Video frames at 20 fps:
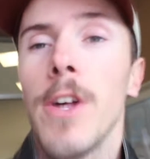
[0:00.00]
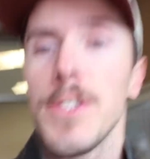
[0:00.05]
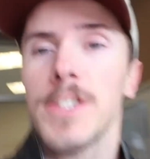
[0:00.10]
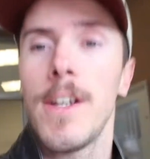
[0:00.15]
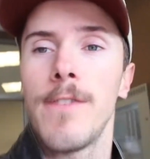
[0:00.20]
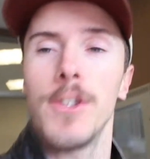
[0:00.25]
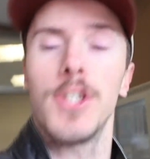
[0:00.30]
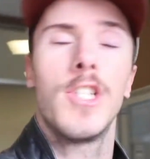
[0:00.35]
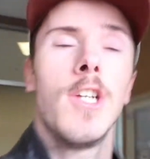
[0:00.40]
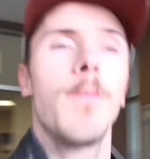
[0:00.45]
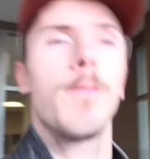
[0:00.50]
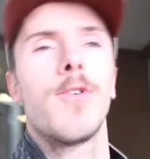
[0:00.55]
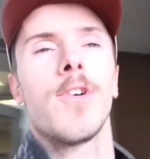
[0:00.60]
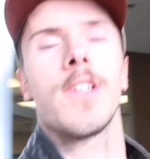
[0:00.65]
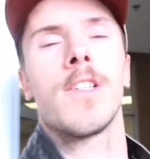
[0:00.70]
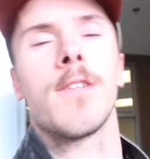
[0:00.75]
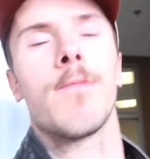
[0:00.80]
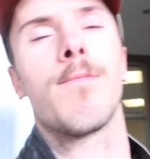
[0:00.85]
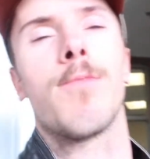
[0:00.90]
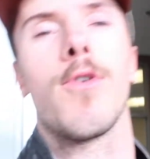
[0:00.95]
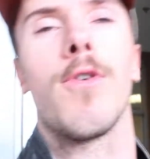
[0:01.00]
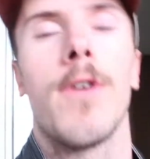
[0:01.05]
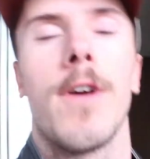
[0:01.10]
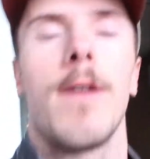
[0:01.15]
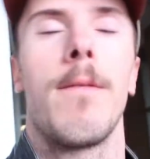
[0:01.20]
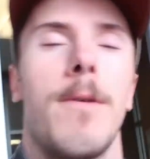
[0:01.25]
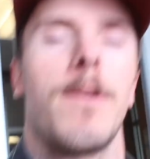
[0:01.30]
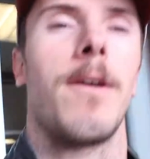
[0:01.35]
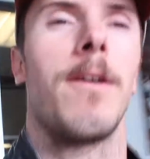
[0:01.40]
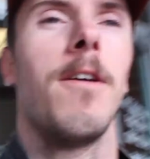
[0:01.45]
also have a sheep grazing
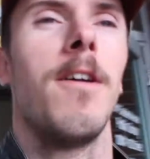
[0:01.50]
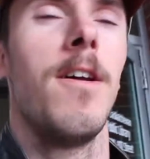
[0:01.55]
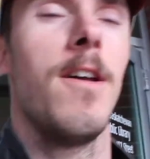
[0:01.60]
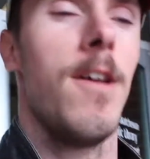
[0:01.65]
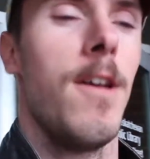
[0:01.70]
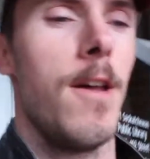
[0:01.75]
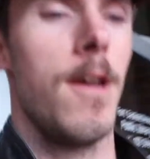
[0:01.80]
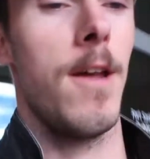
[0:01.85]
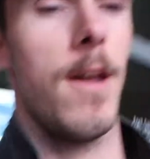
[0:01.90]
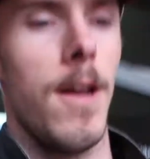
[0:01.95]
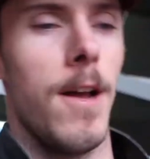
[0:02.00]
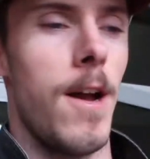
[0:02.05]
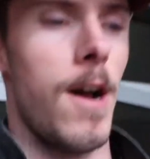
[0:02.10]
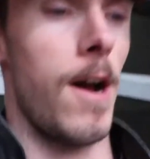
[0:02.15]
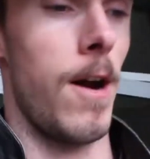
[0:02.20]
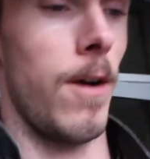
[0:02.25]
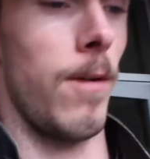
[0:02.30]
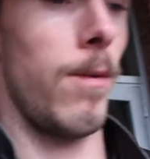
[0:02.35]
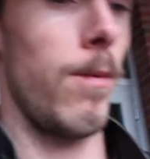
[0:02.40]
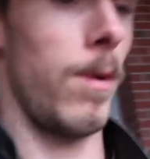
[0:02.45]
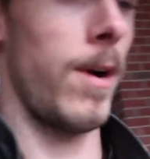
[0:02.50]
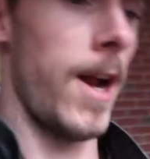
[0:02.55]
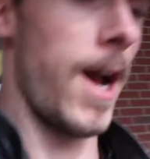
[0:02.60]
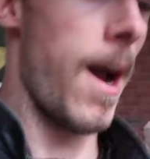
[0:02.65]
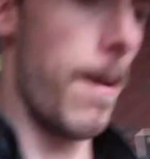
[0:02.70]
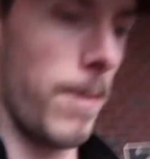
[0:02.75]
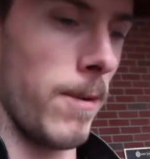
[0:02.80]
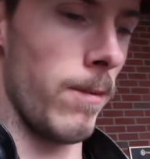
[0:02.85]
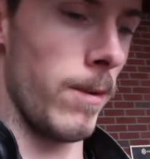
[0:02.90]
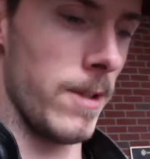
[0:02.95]
program here. What
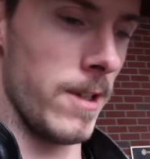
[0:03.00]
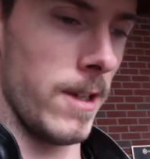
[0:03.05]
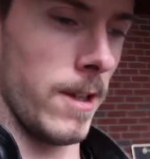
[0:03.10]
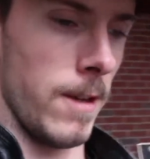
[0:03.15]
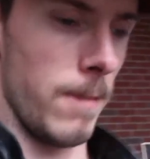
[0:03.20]
happened was, I